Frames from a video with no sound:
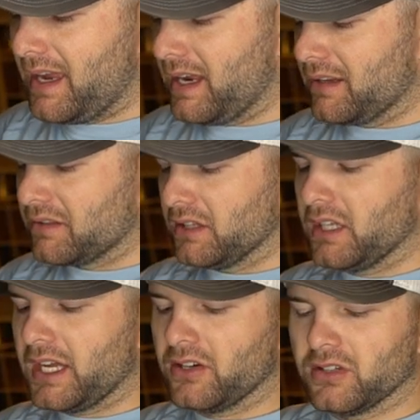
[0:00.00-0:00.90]
and the
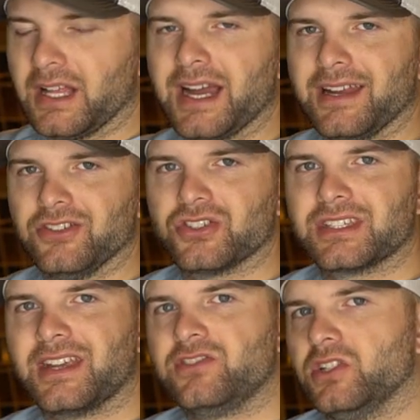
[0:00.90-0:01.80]
lighter line
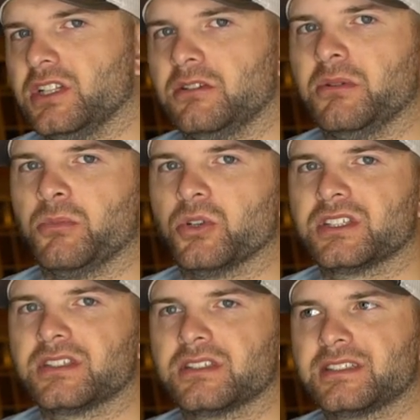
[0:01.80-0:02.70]
just gives you a little bit more
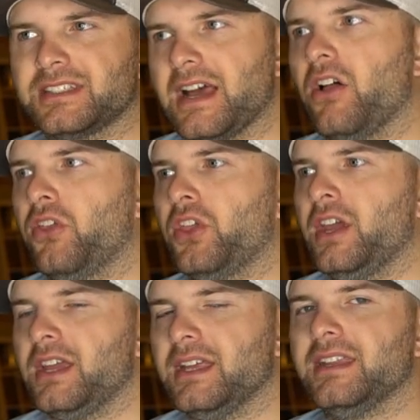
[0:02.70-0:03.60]
stealth
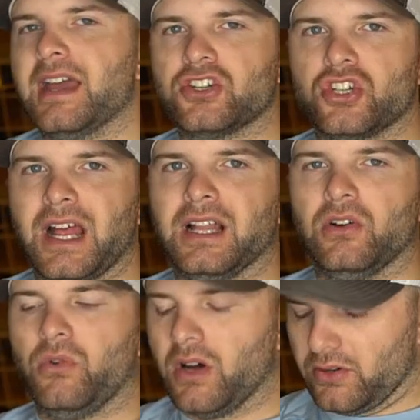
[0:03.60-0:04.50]
in that shallow
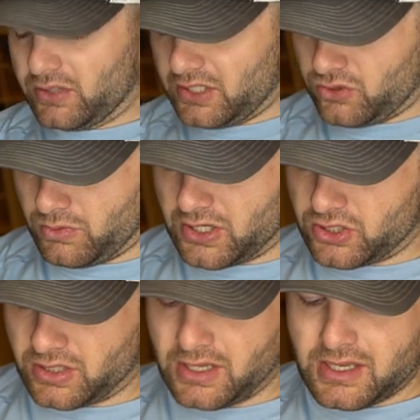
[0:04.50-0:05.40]
water
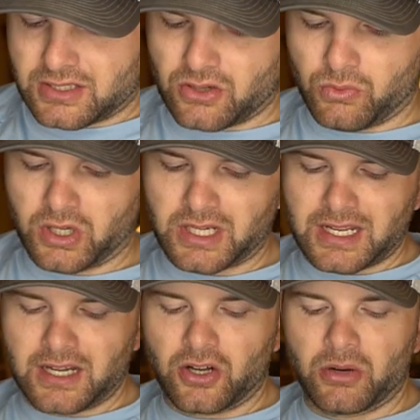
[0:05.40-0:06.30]
situation. So we're gonna
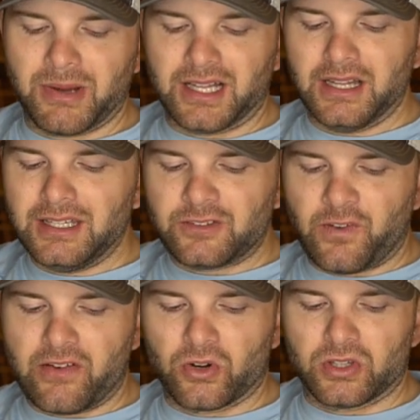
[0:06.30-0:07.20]
kind of go to my least
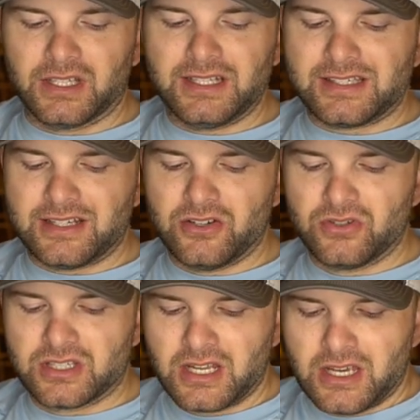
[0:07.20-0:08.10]
favorite or least
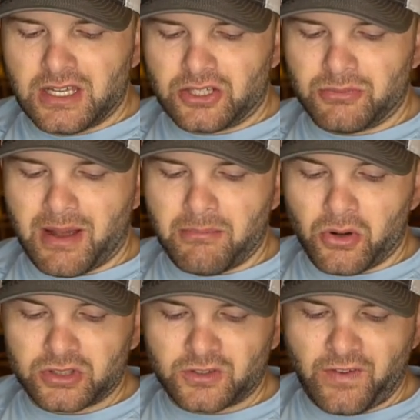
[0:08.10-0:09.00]
used to my
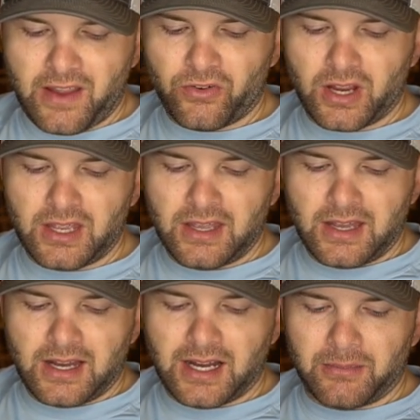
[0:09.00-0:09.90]
most
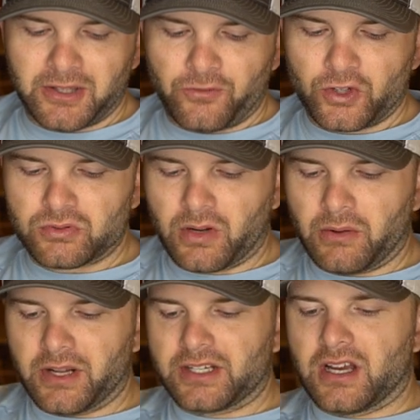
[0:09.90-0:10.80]
favorite. And the first one I
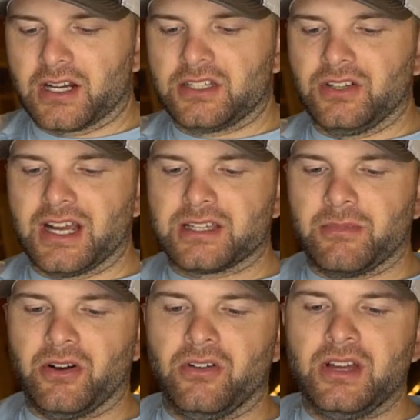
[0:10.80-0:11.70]
wanna talk to you guys
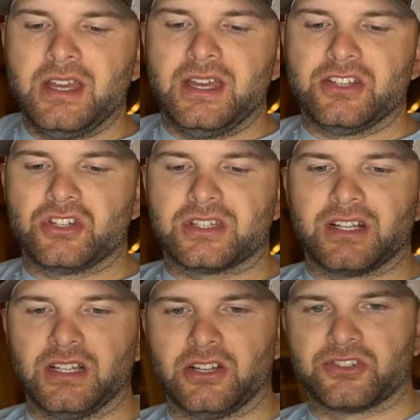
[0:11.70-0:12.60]
about is just
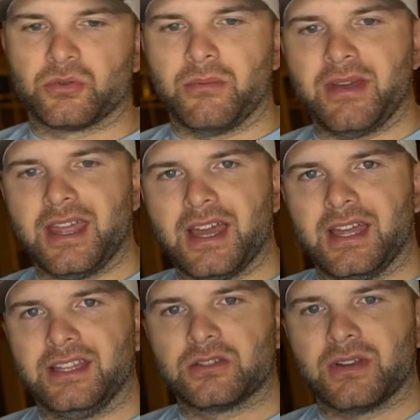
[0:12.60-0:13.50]
a little swim bait
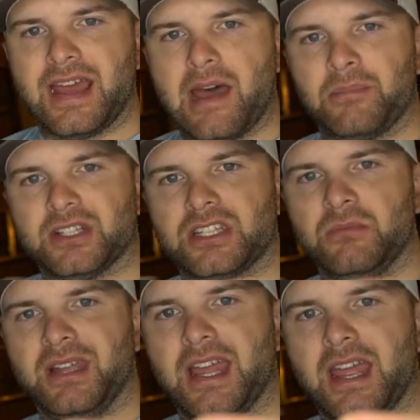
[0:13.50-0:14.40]
head. This one happens to
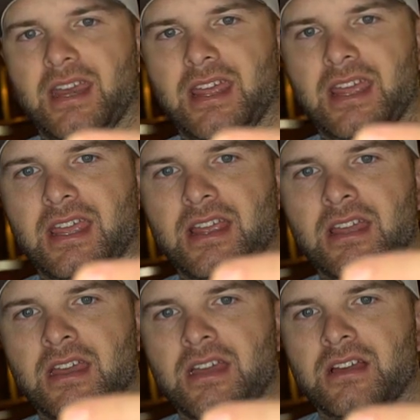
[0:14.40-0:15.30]
be in a
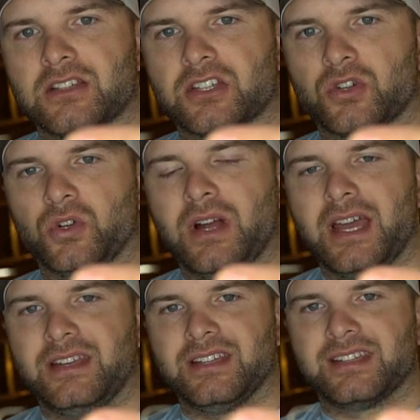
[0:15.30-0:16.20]
screw
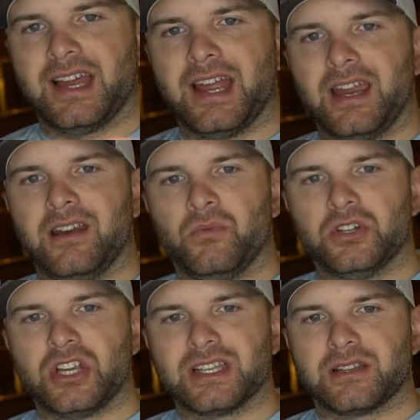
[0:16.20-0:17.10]
head design,
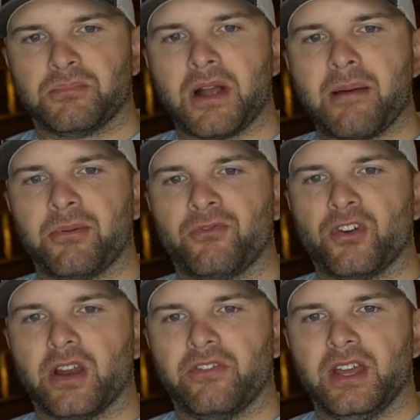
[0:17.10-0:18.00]
which has the prop in
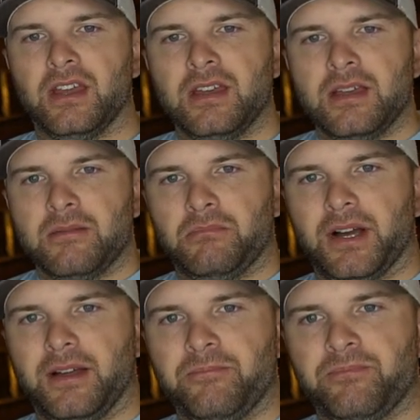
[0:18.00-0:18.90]
front of it,
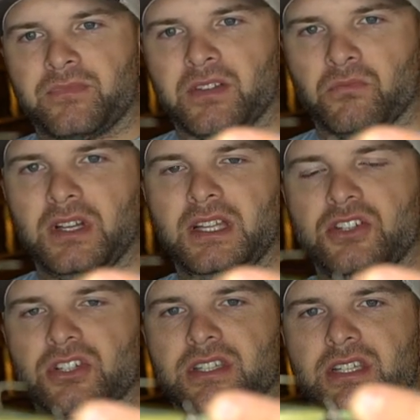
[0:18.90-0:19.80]
but really
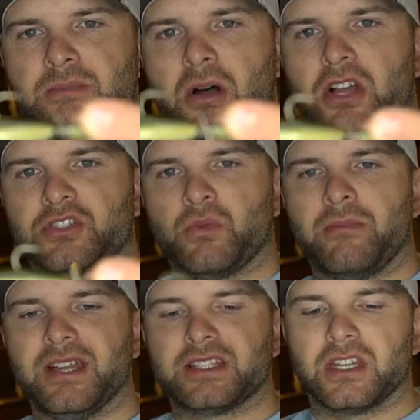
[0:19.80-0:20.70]
just a small
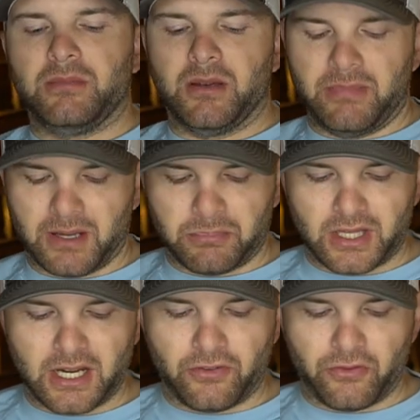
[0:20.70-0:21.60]
swim bait's gonna be a big
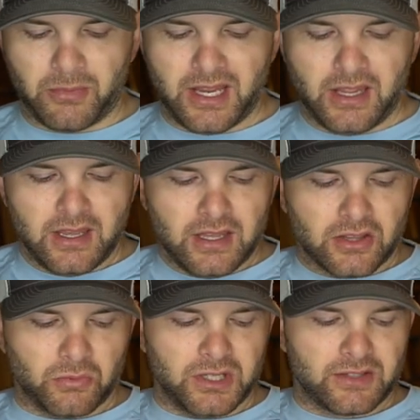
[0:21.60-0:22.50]
player for me.
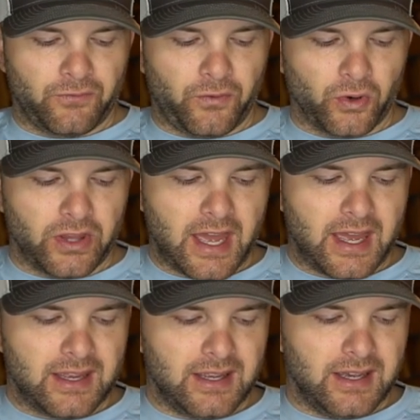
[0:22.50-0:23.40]
The reason for
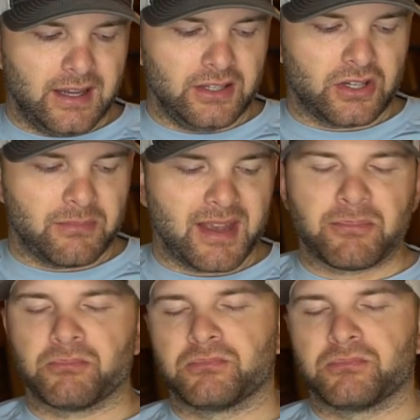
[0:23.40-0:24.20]
that, you can make